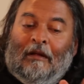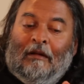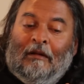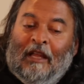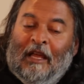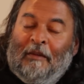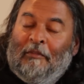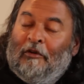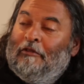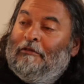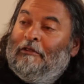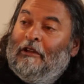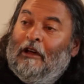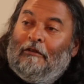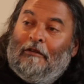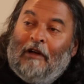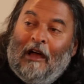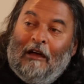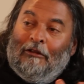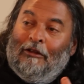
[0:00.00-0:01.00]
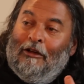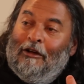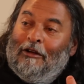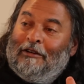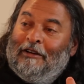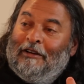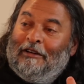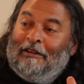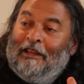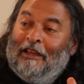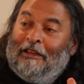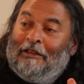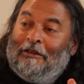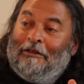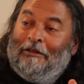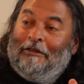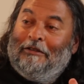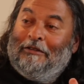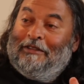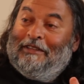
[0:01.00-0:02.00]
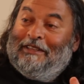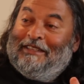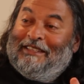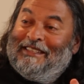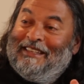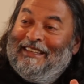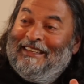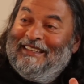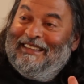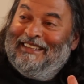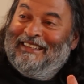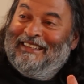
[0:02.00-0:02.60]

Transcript: Labor of love. How long did it take you to do this?